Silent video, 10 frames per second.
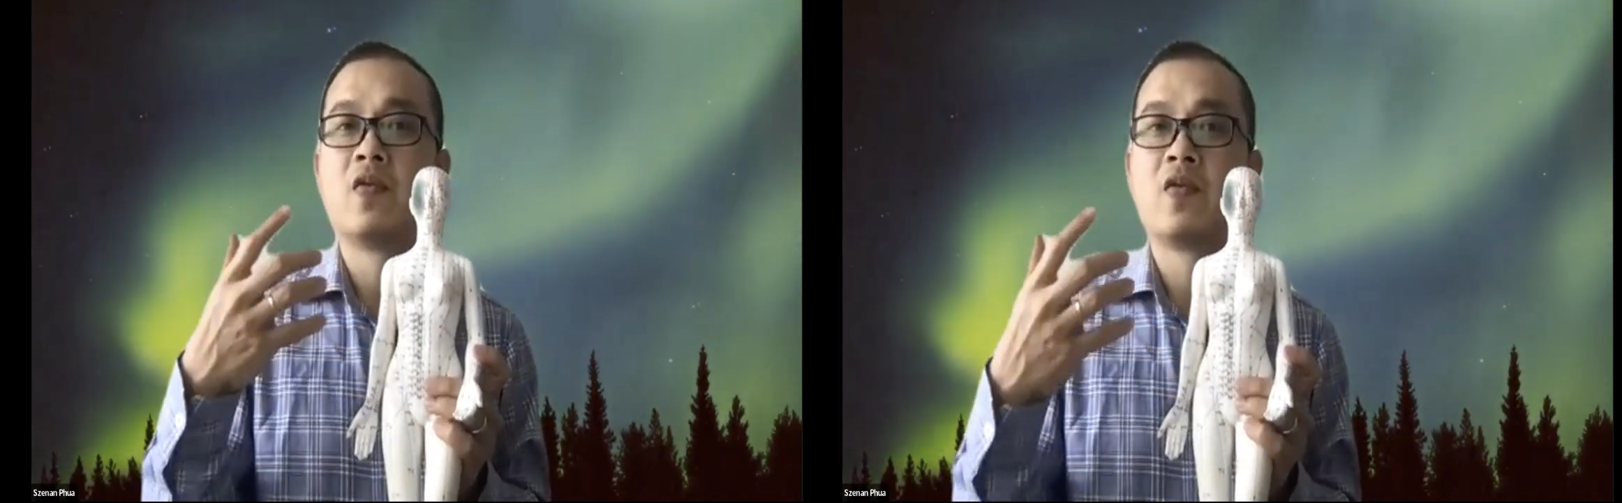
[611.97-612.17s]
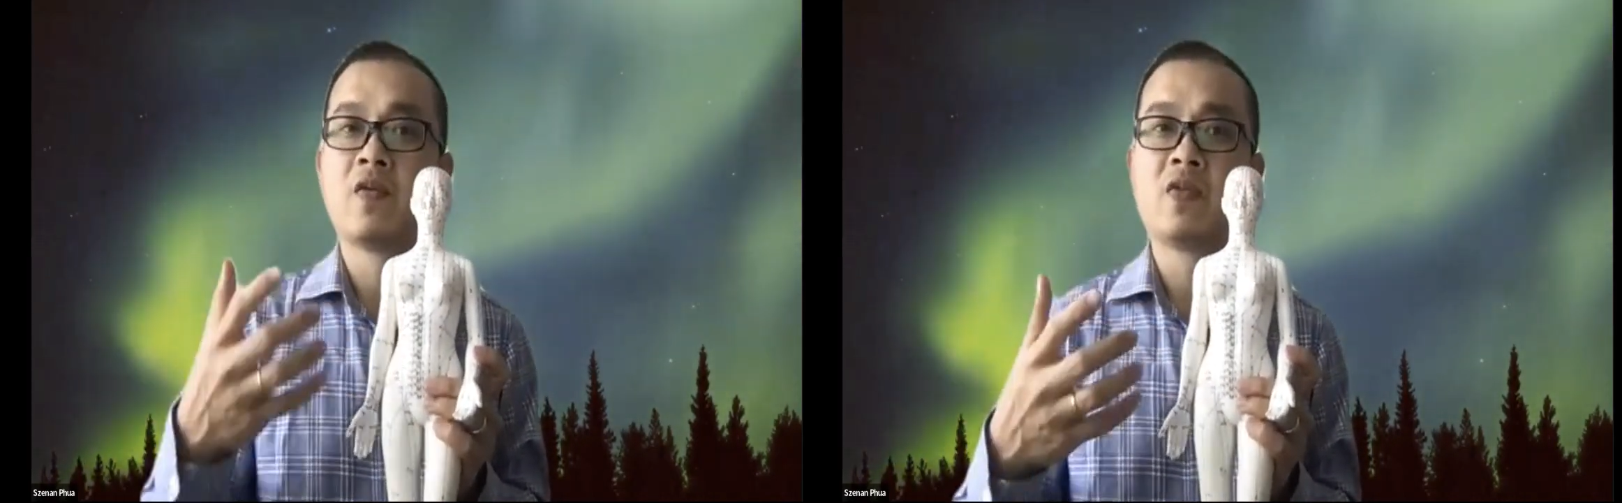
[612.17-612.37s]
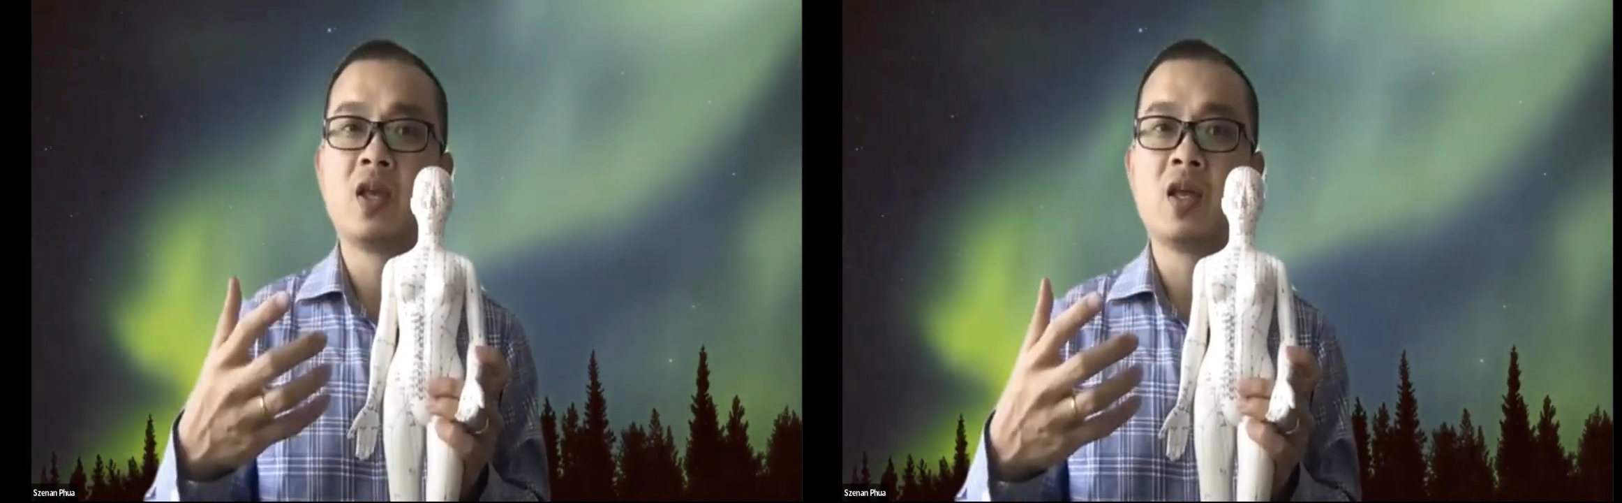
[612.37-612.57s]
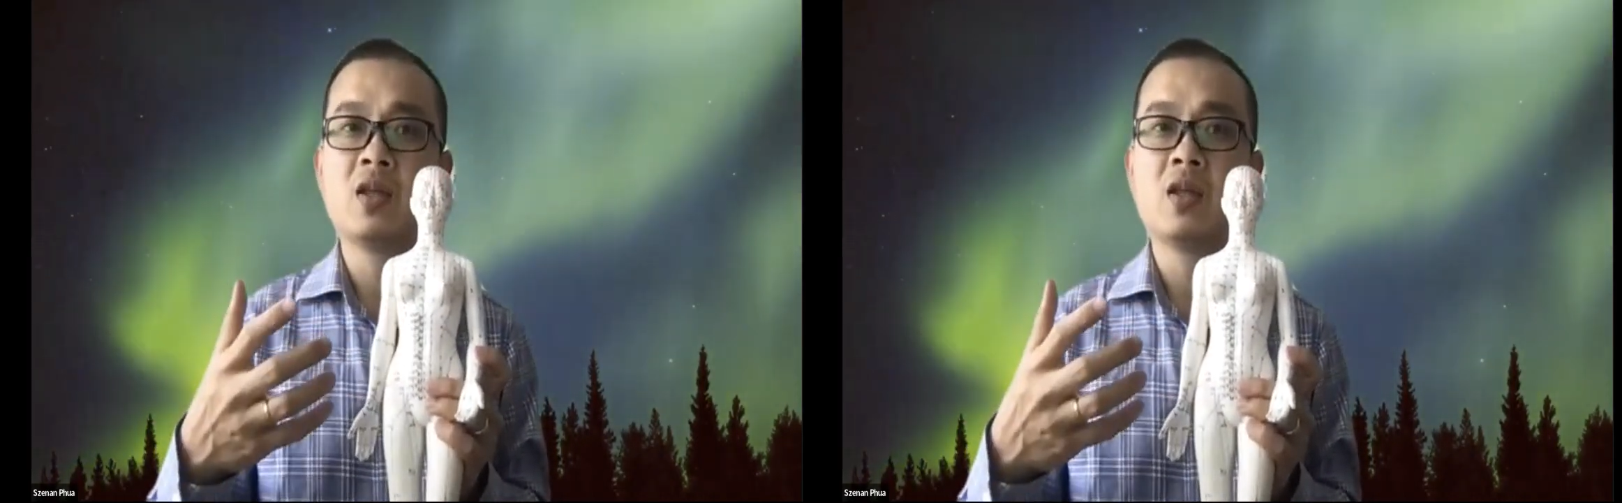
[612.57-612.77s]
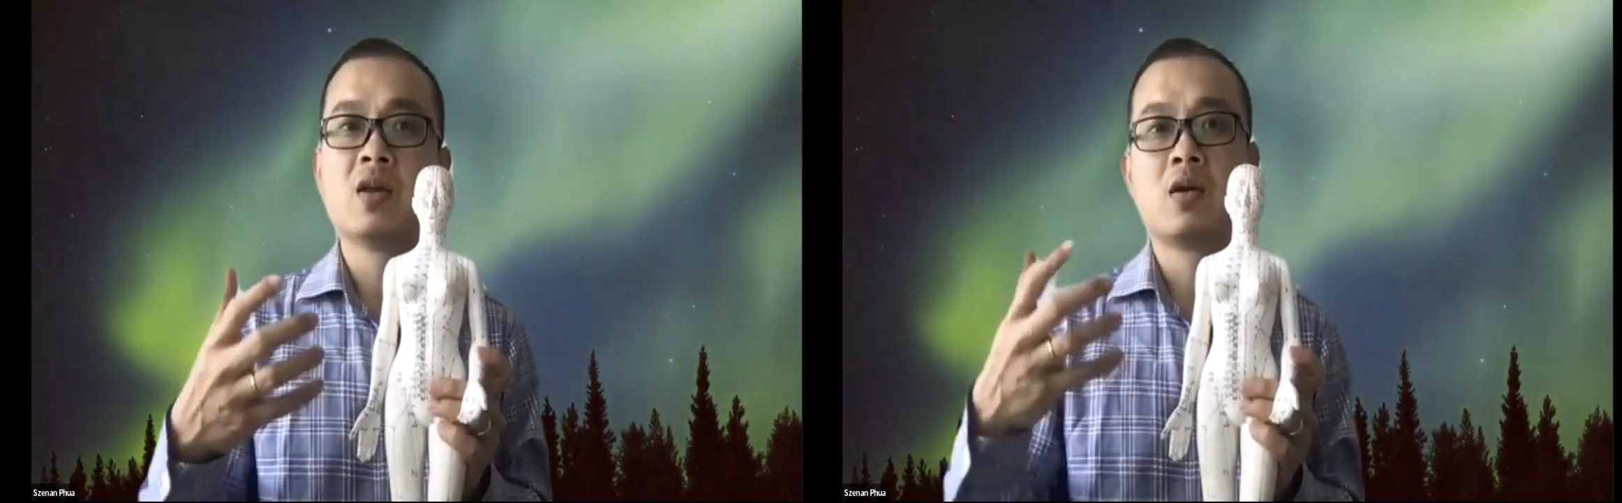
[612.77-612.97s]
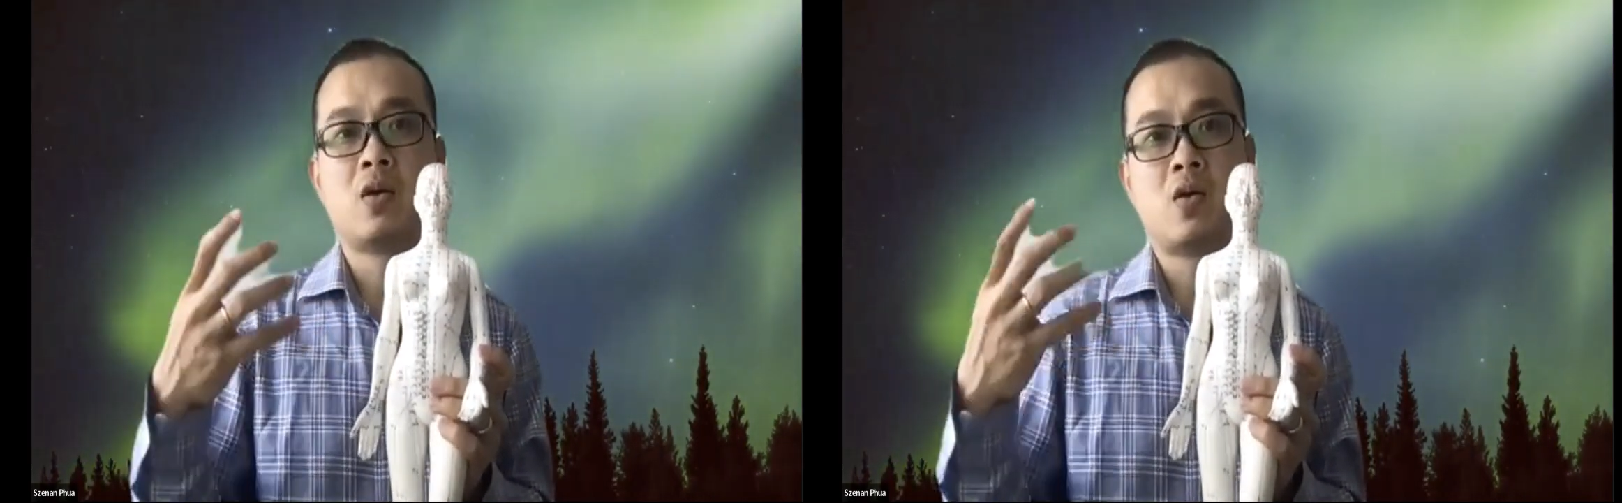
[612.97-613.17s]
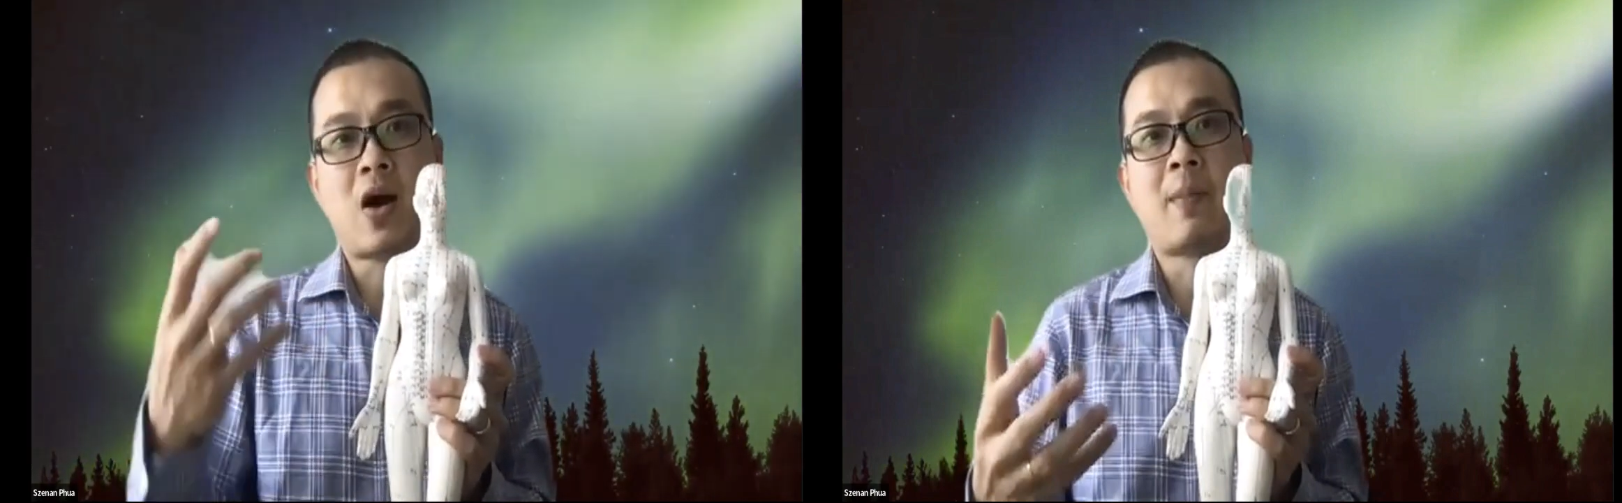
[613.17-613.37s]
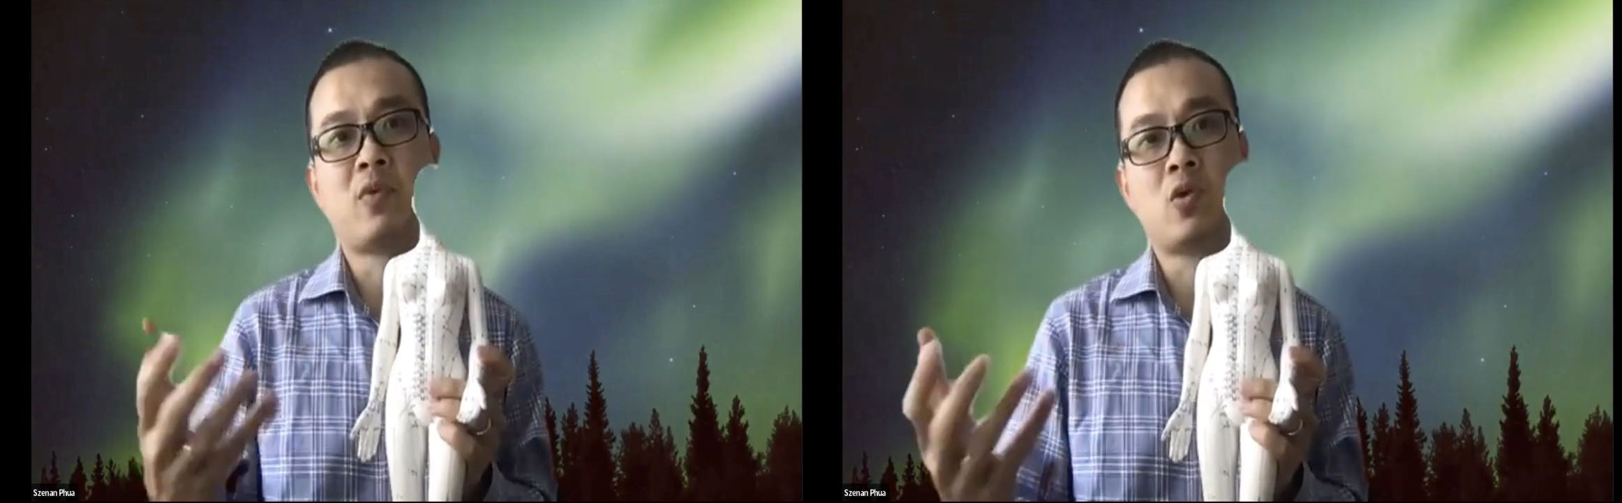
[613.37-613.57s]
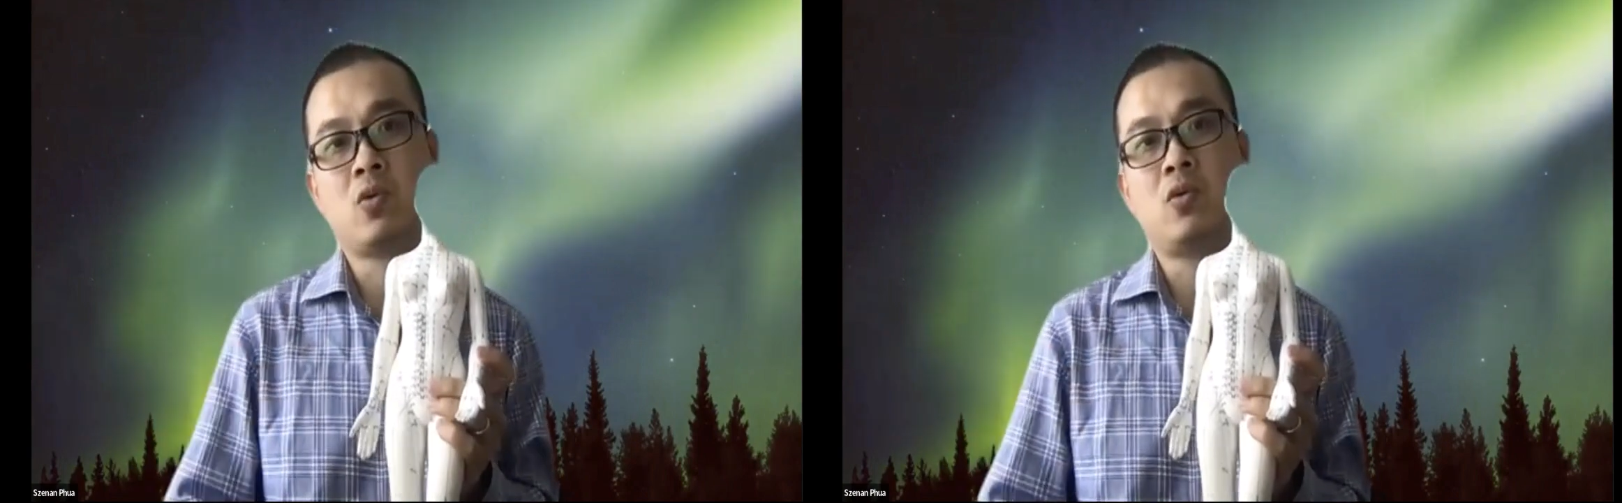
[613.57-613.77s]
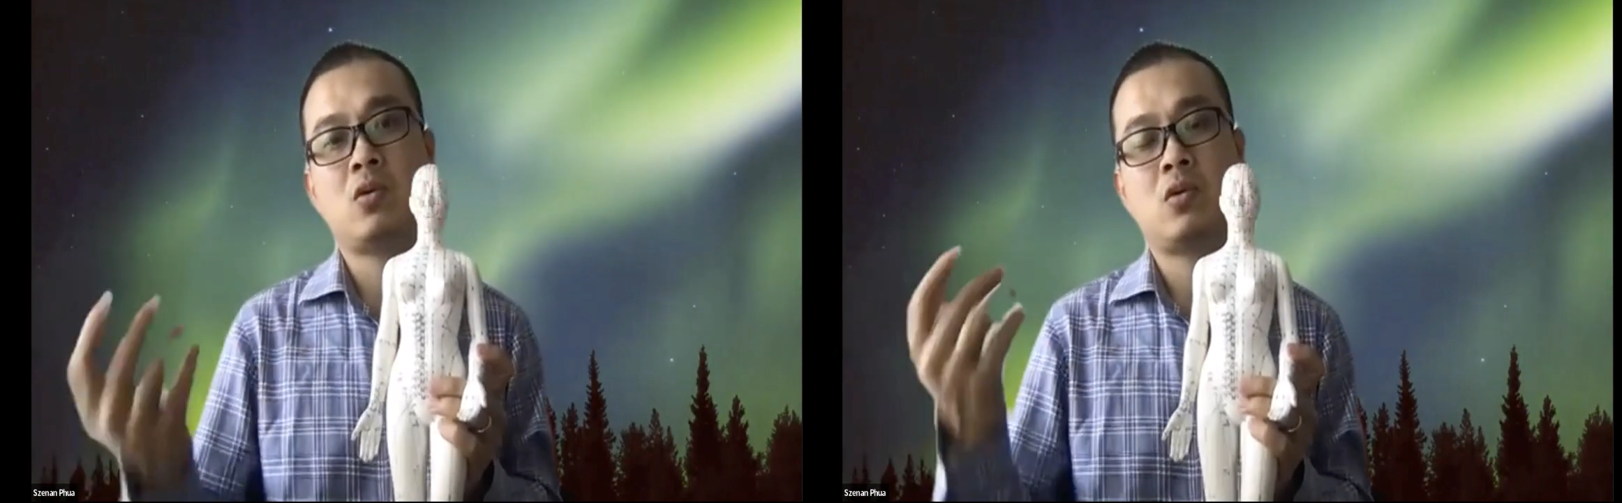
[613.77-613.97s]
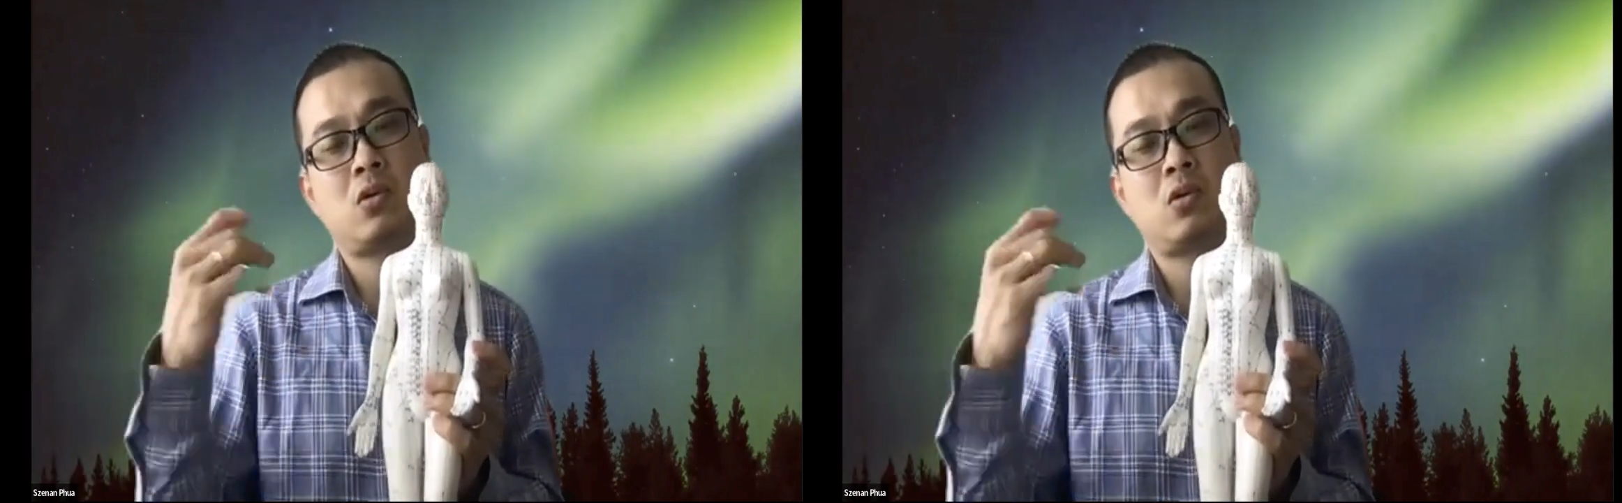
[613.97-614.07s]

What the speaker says: 15 or up to